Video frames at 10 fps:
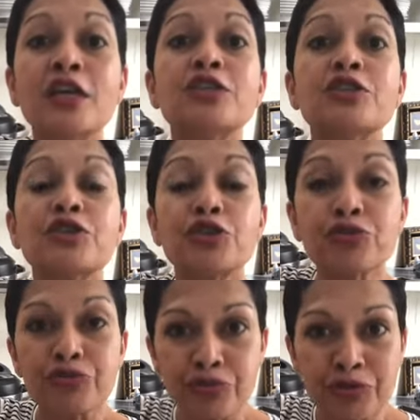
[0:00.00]
to
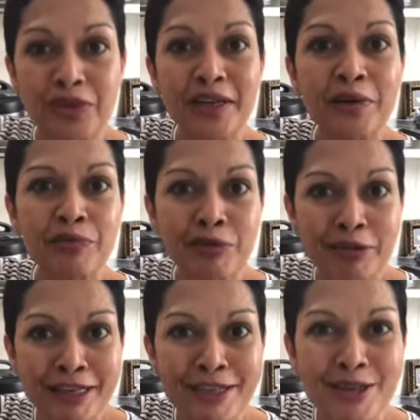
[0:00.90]
truly
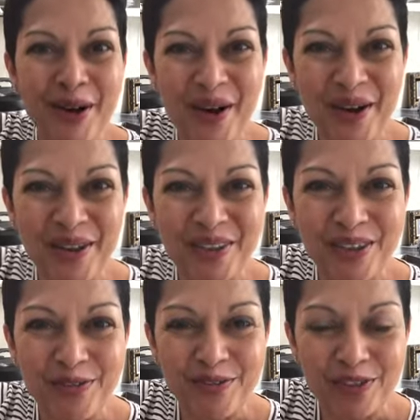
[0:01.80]
release all
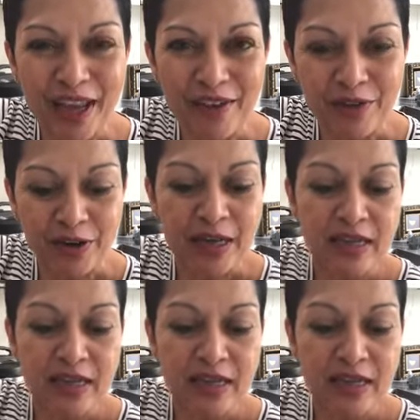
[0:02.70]
the flavor.